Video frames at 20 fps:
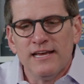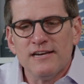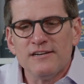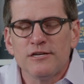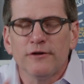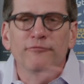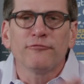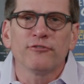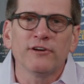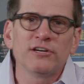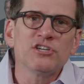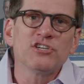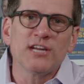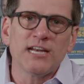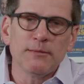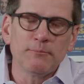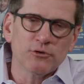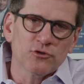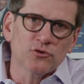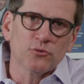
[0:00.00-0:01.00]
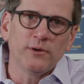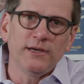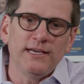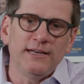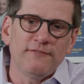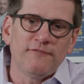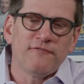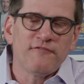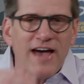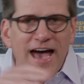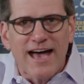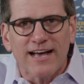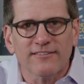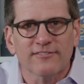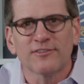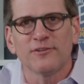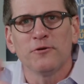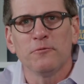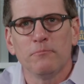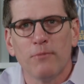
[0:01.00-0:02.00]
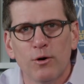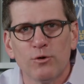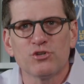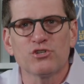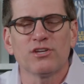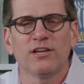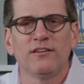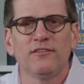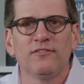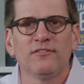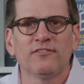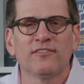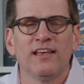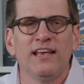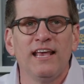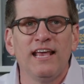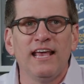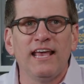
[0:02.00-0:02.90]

differentiating between facts and emotions